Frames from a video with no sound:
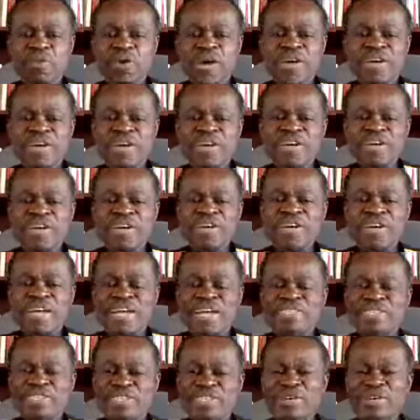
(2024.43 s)
when
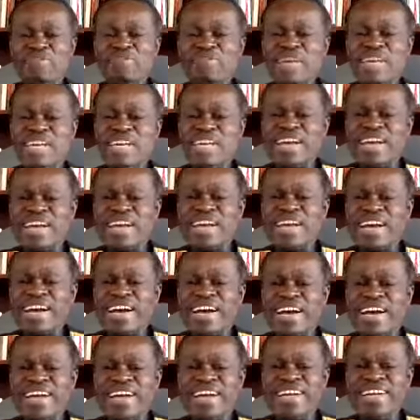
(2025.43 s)
Nelson
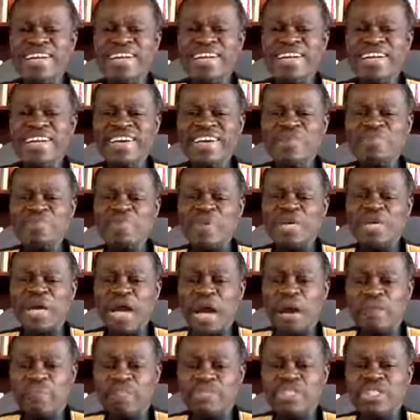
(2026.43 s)
Mandela
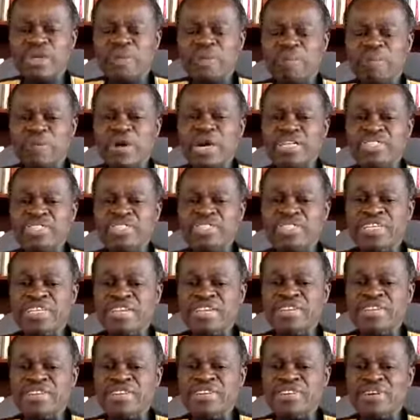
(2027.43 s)
becomes the
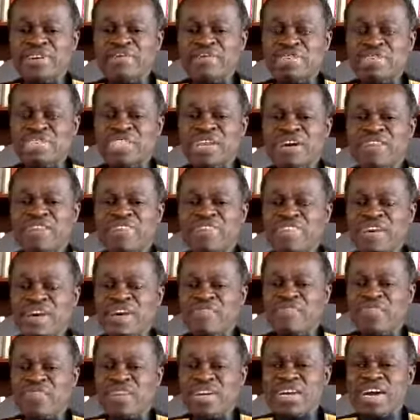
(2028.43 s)
president of South
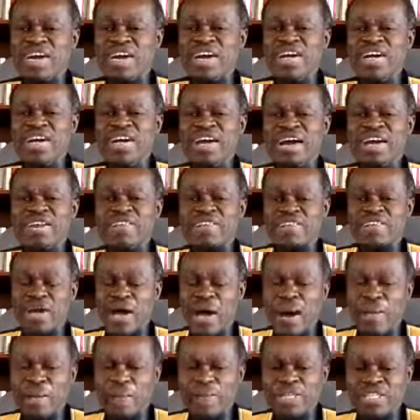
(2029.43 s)
Africa and
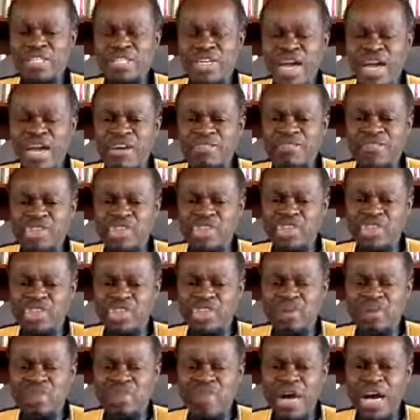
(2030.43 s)
the apartheid
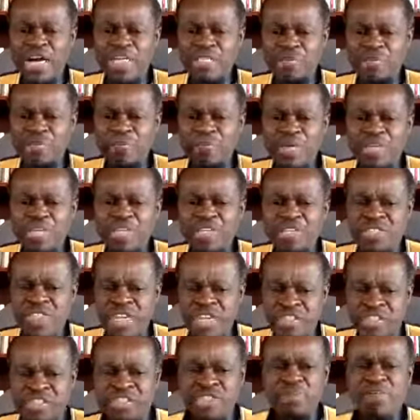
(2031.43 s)
regime has
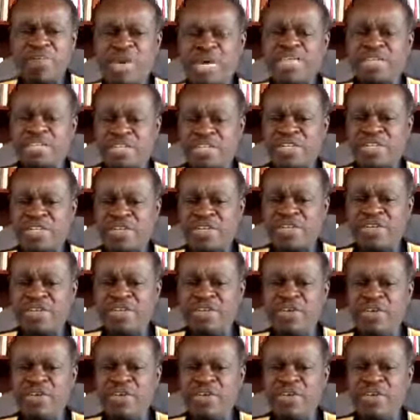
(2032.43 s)
been decimated,